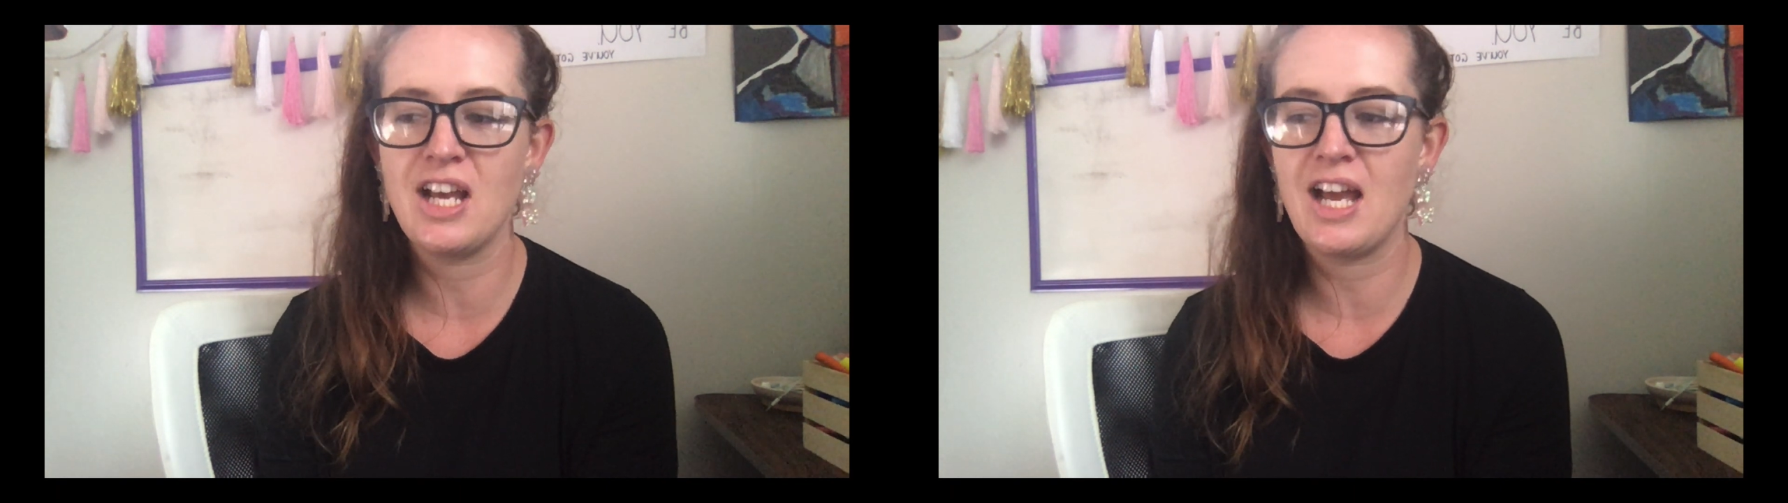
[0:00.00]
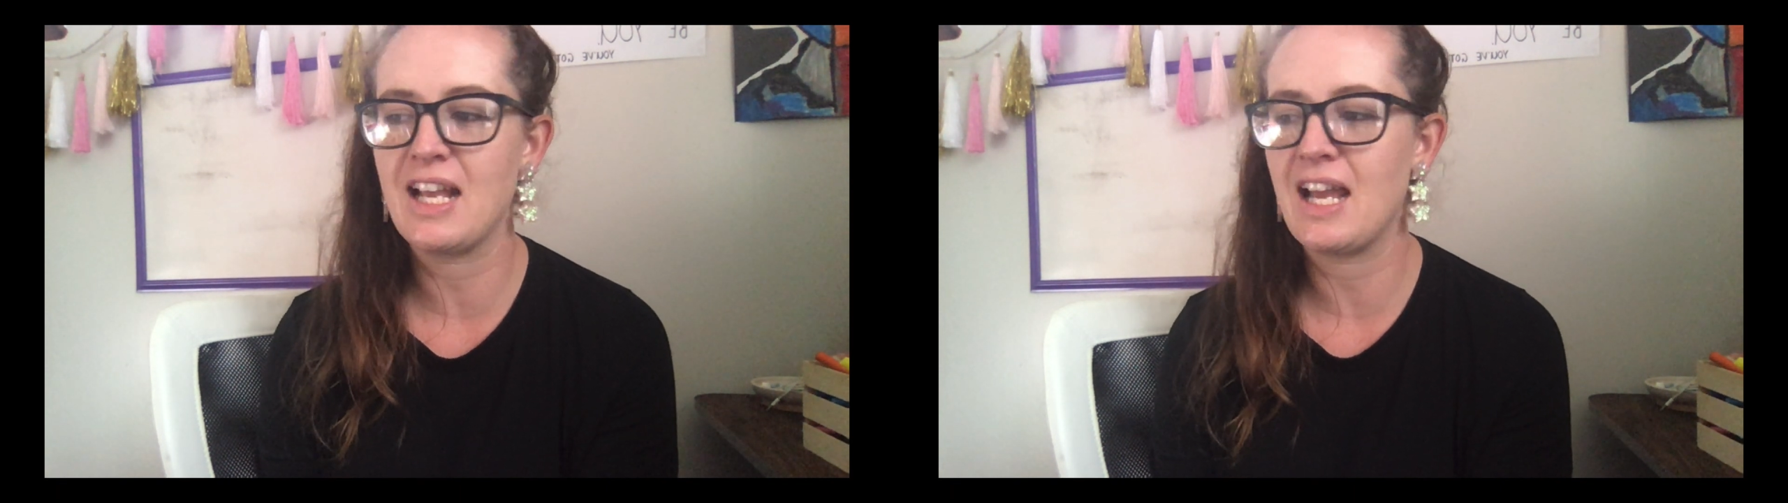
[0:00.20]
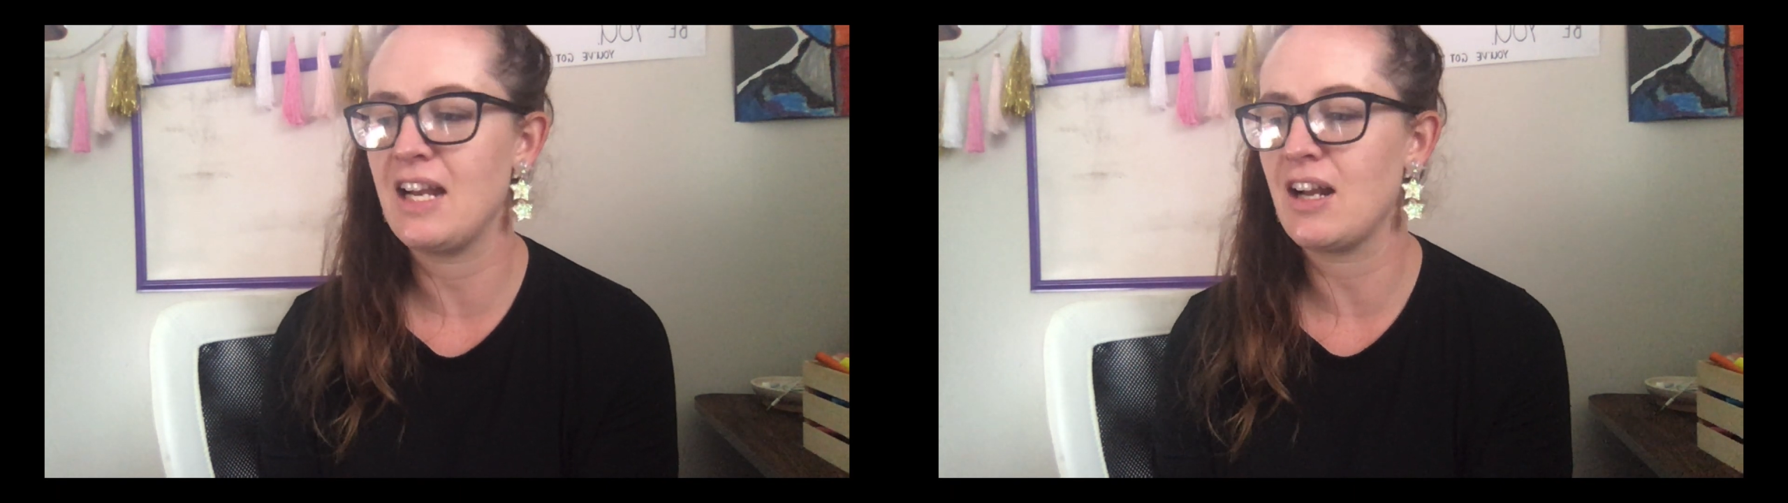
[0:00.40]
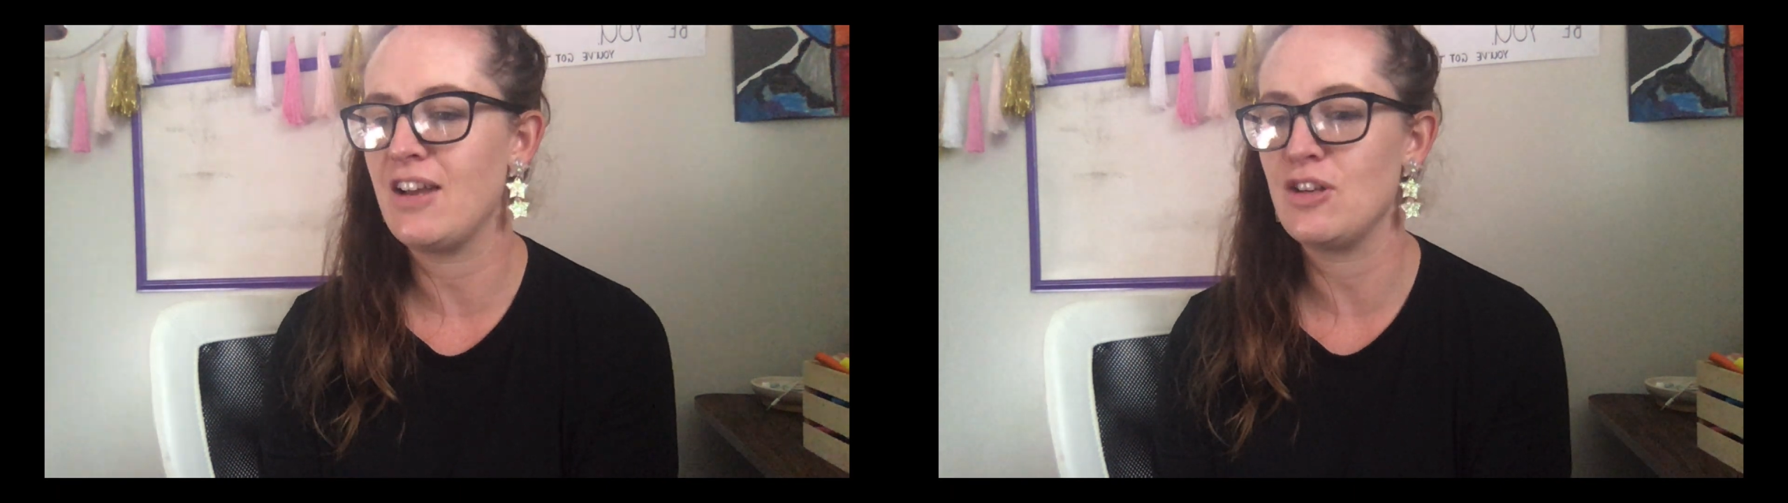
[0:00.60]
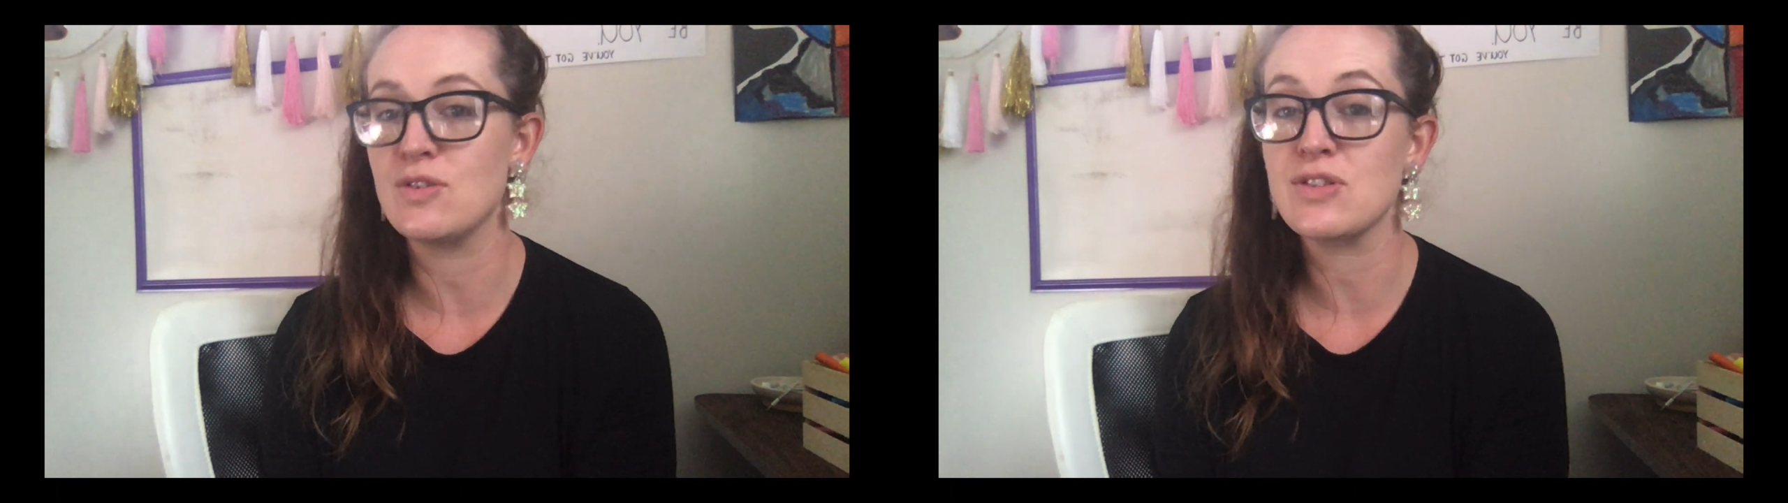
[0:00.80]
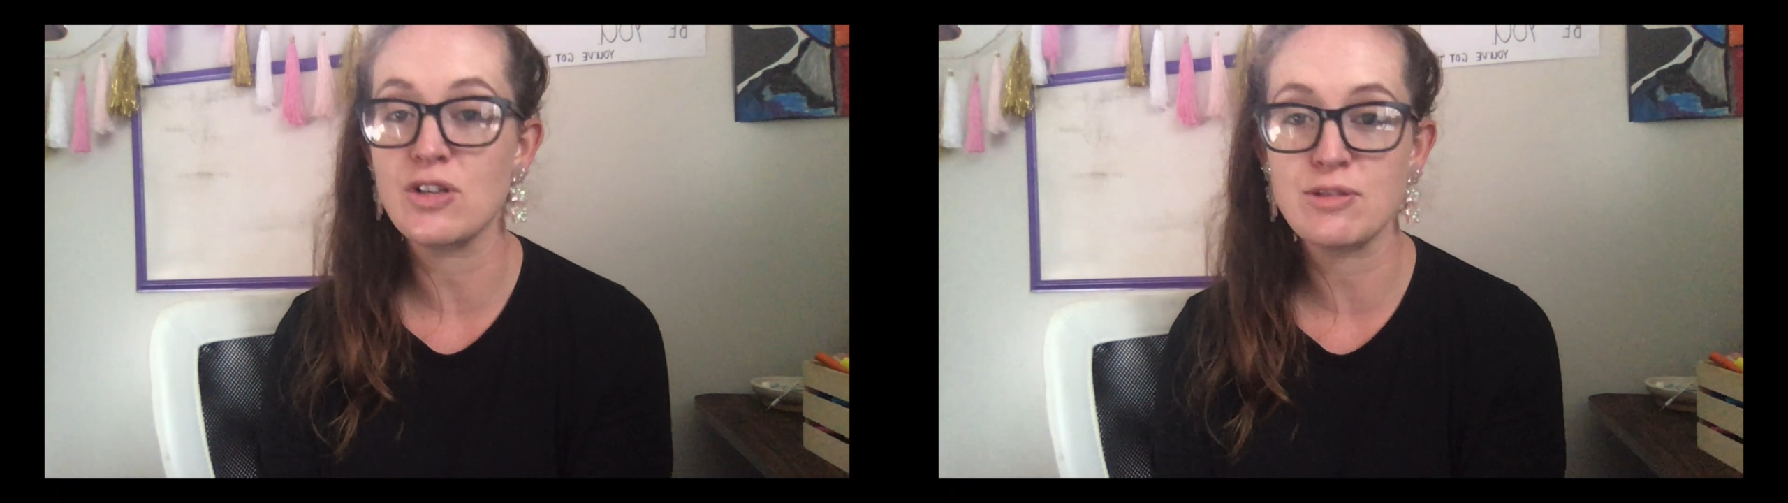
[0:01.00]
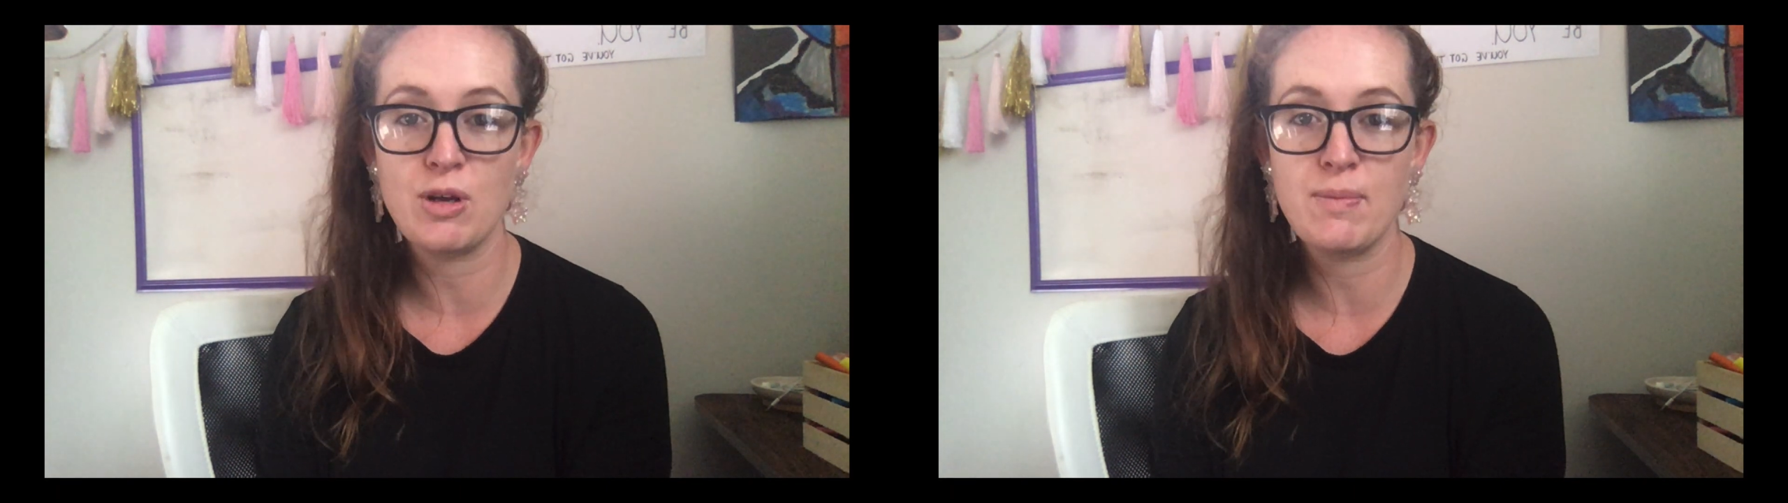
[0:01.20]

Again, I use Osmo